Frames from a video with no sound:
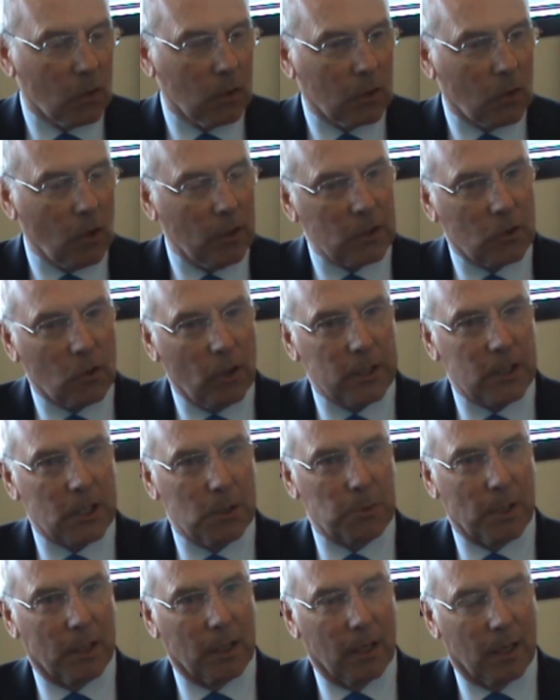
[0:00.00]
Coist was
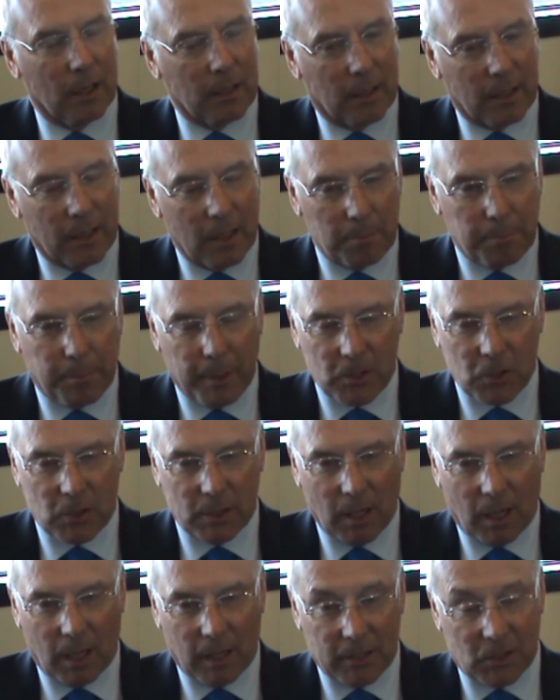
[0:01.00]
a great
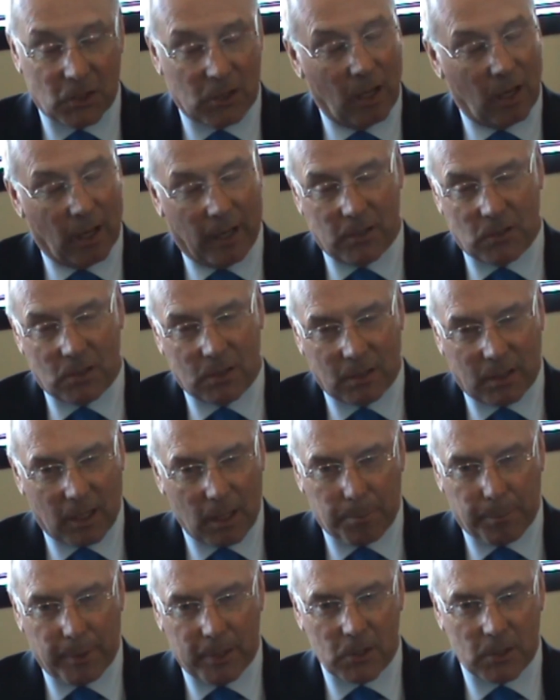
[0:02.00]
personality, still is a
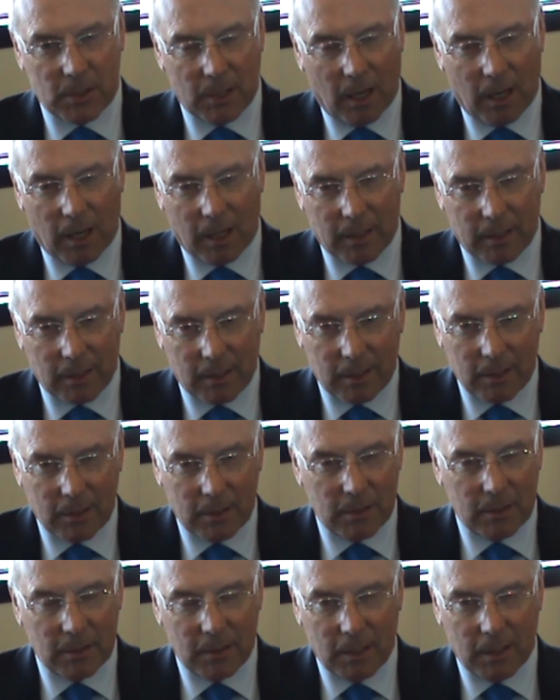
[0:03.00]
great personality,
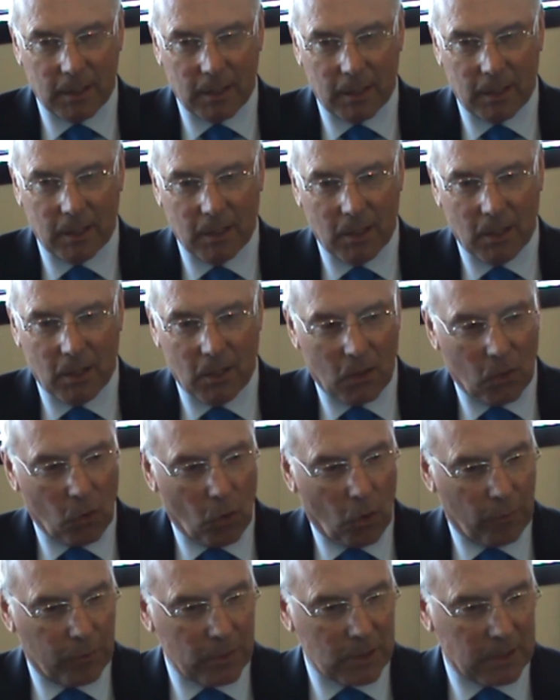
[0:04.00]
and
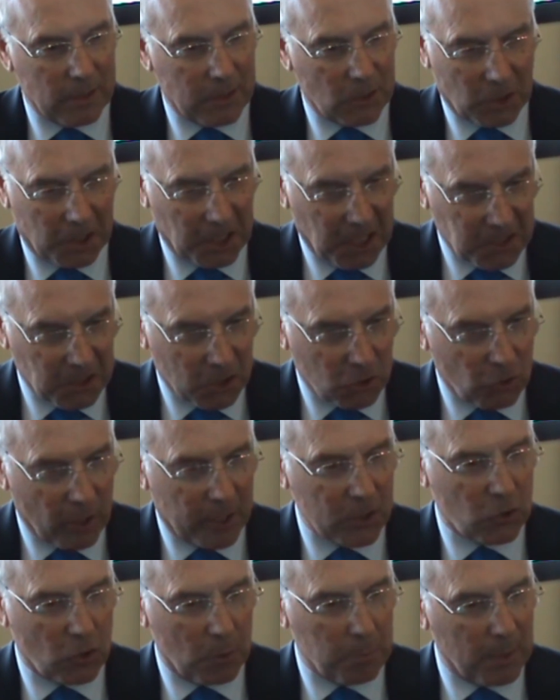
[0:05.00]
obviously he's great in the
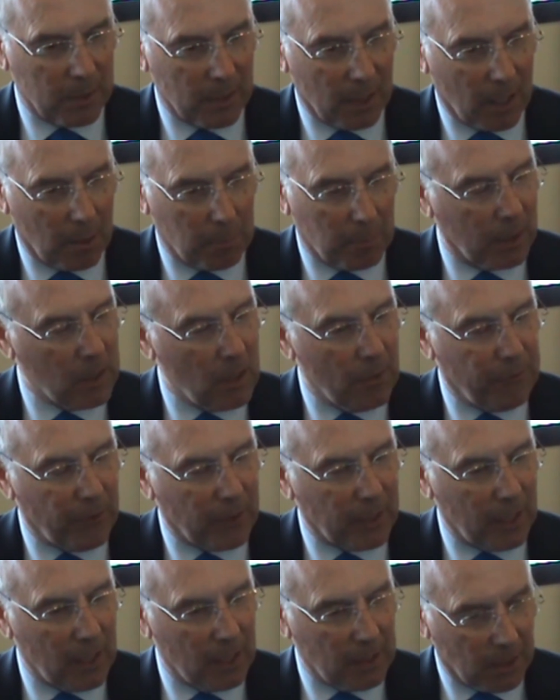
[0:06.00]
dressing room and that. But I'll never
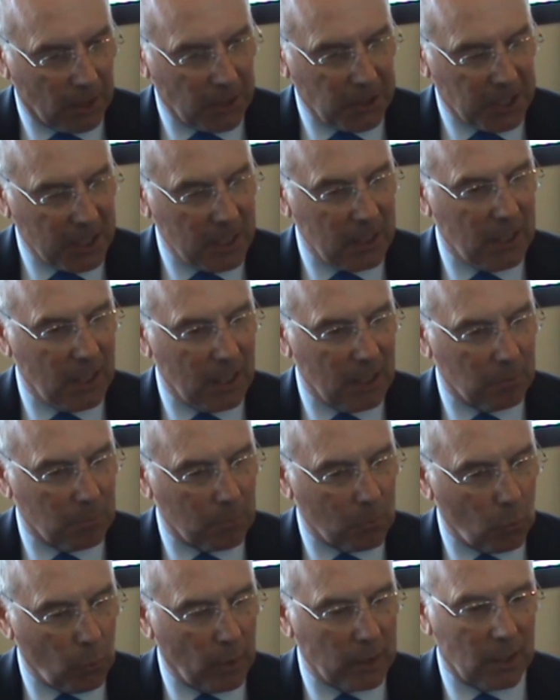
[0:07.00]
forget the Dundee game.
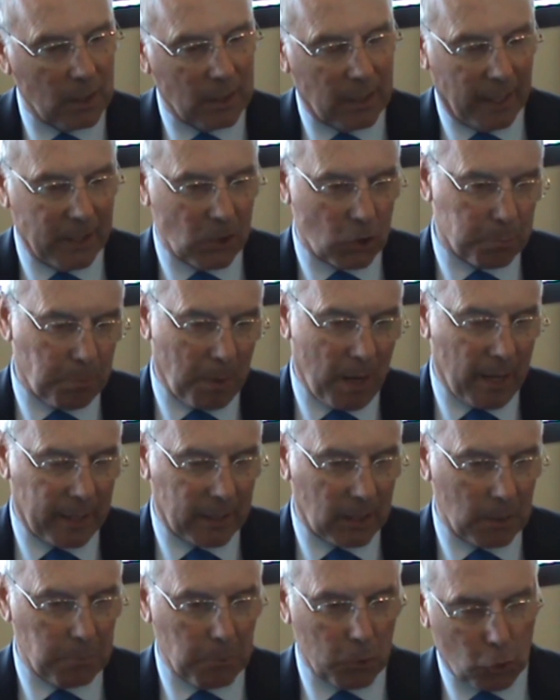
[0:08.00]
We went to Dens
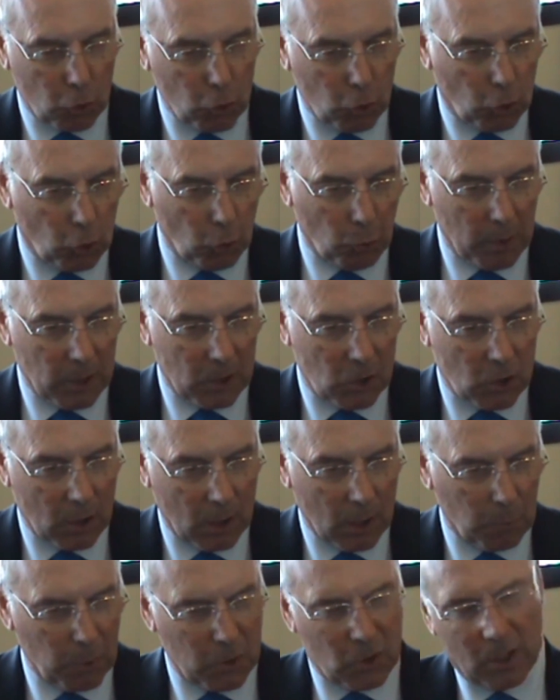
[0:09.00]
Park and we drew 2 each.
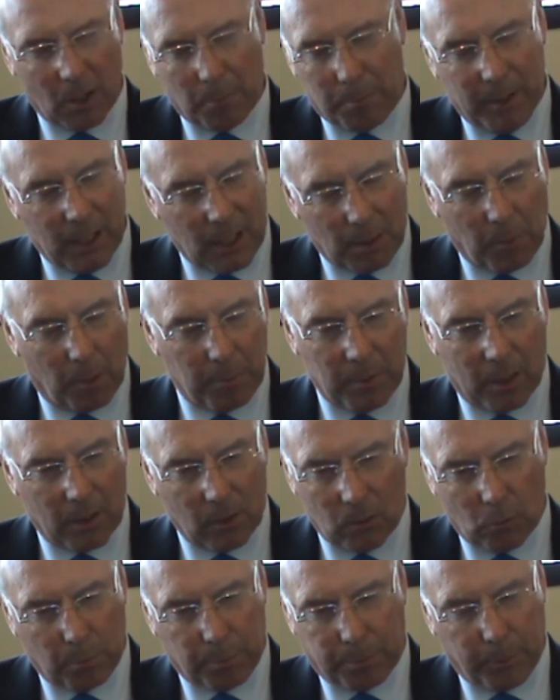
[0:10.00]
We should have beat them up there,
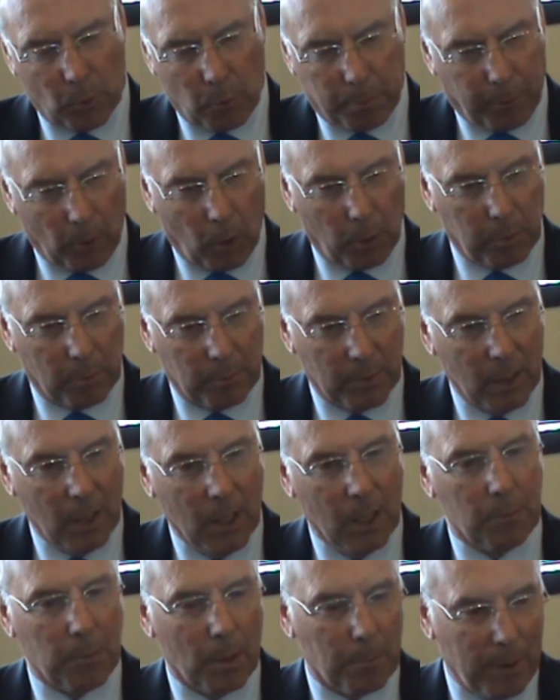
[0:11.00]
no problem.
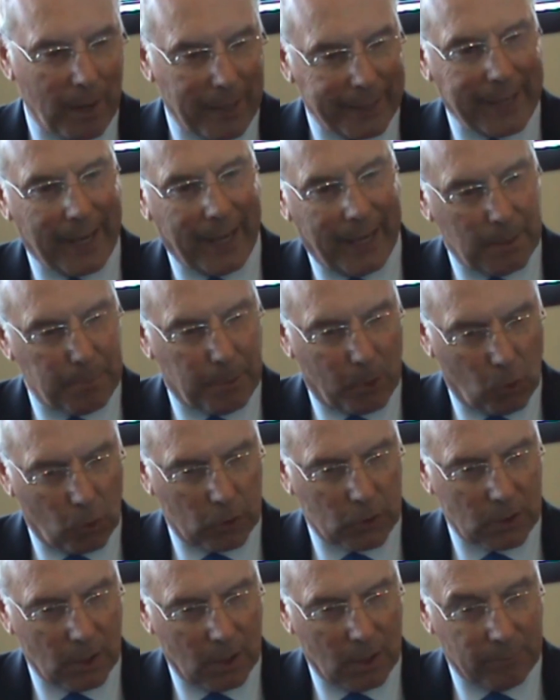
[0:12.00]
But back at
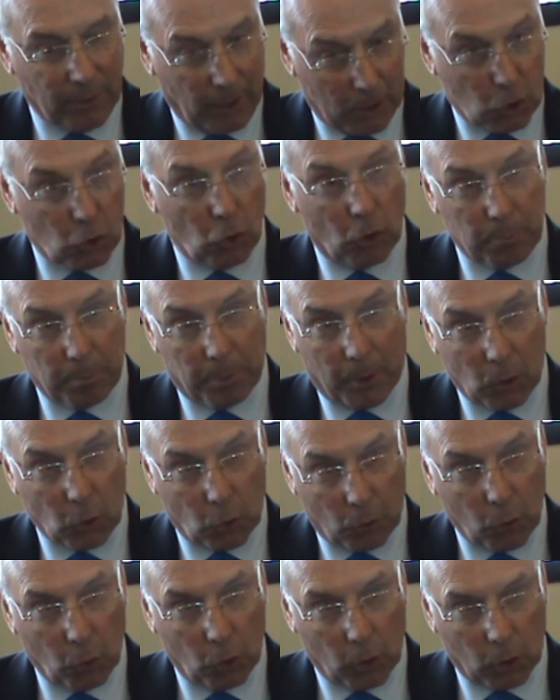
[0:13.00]
Ibrox, John Brown
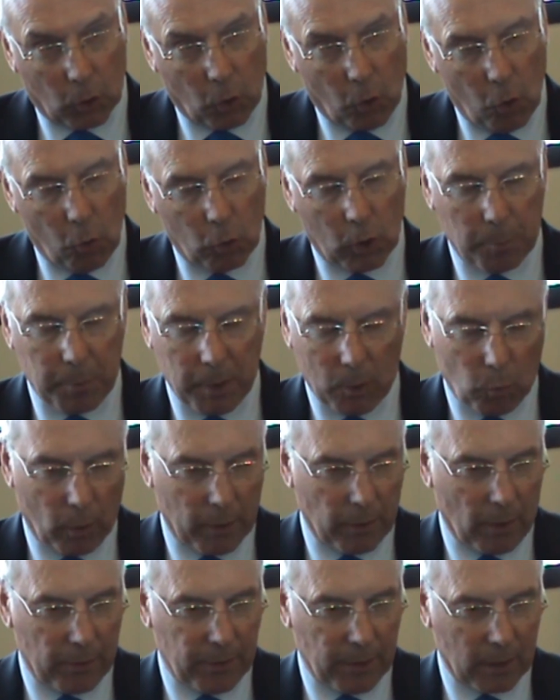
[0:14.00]
got on the goal, got beat
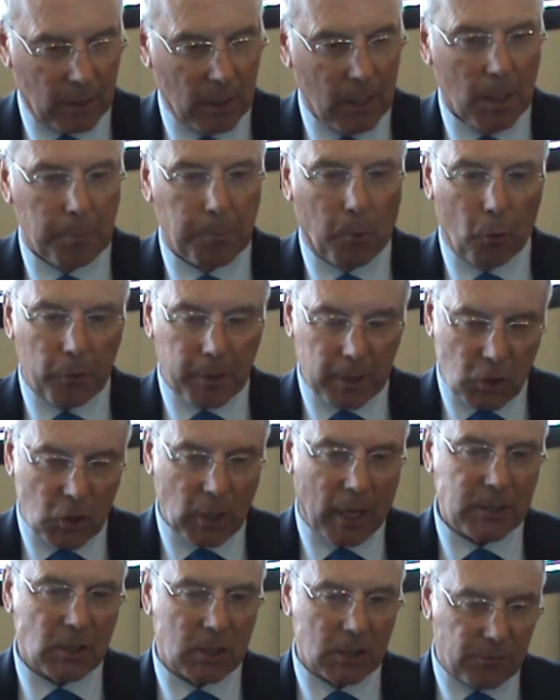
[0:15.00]
1-0. But all the
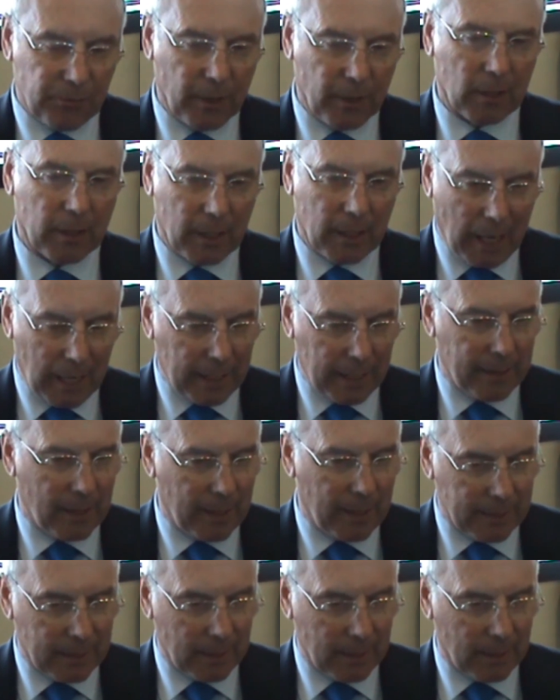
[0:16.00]
chances felt like Ali
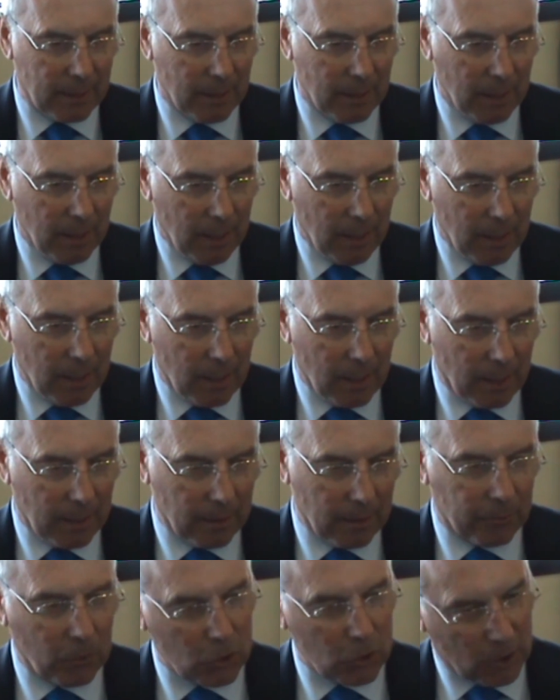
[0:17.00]
that day. And
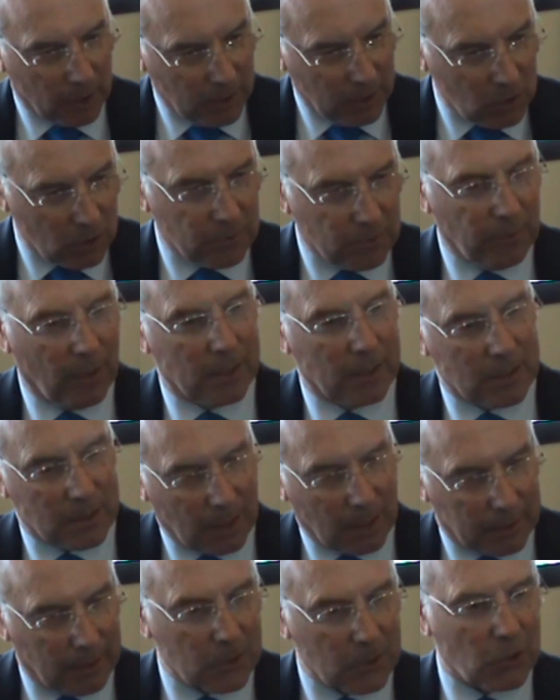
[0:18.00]
of course the Rangers fans
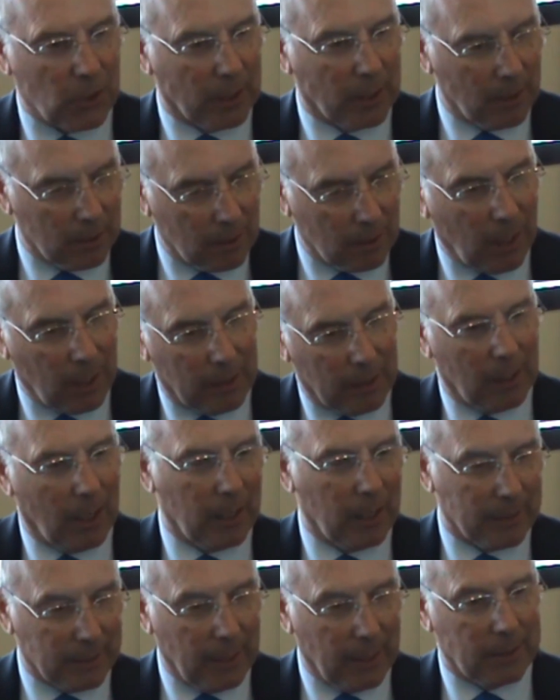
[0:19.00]
started singing, Ali,
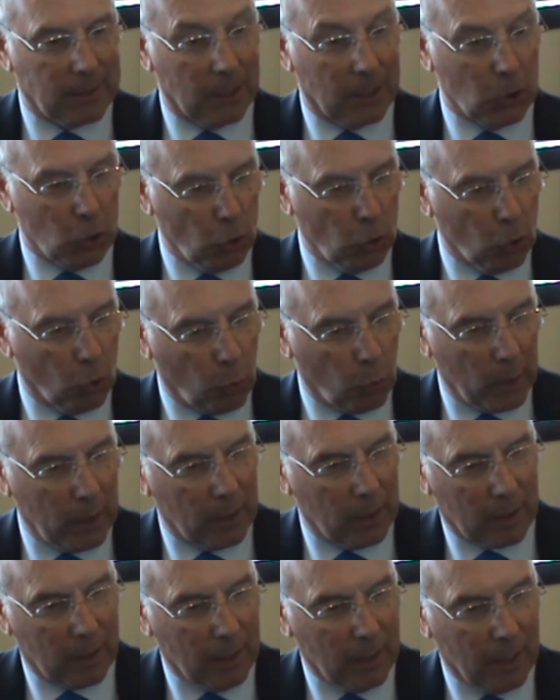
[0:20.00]
Ali, get to you know
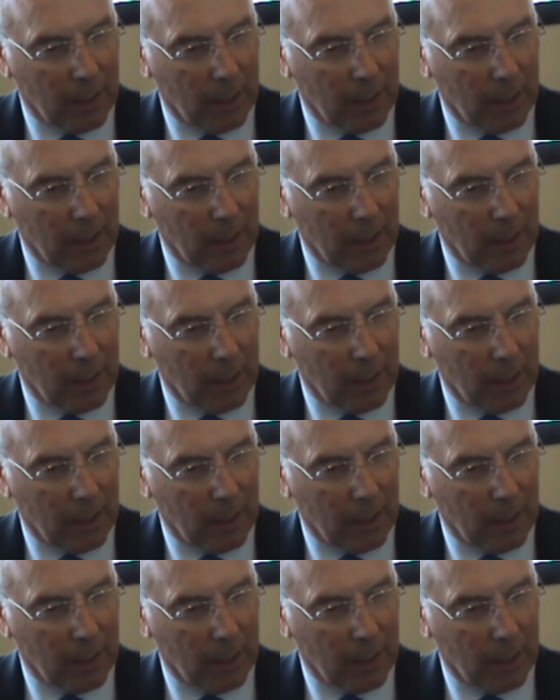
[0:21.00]
where.